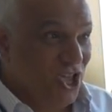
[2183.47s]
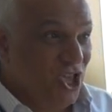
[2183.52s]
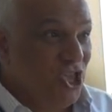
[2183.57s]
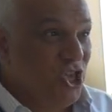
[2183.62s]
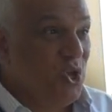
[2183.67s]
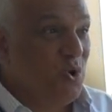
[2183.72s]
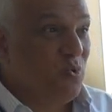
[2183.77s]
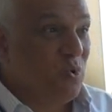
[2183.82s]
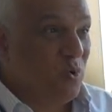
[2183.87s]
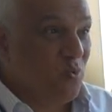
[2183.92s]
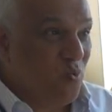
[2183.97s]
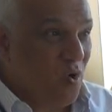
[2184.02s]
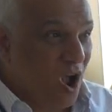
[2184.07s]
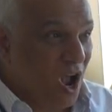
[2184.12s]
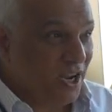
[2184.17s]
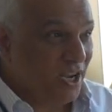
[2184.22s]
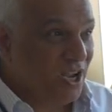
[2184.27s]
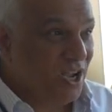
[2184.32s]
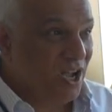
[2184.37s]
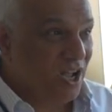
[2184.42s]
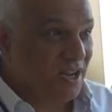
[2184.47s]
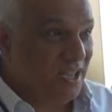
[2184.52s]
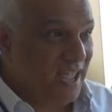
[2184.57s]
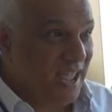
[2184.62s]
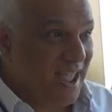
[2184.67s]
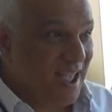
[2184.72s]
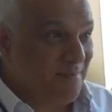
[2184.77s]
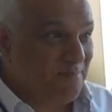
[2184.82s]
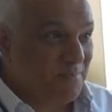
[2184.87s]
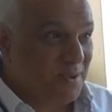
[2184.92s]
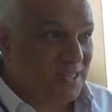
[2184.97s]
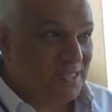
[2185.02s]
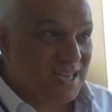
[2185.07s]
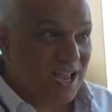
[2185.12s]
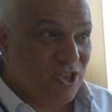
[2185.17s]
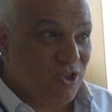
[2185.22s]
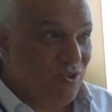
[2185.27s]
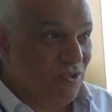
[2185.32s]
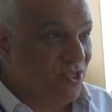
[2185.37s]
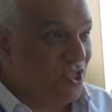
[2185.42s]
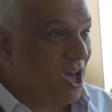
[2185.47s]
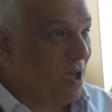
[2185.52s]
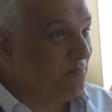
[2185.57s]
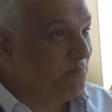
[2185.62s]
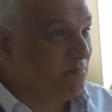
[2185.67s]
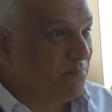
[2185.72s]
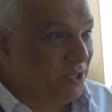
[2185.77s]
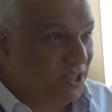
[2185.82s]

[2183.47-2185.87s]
You were walking on campus and you thought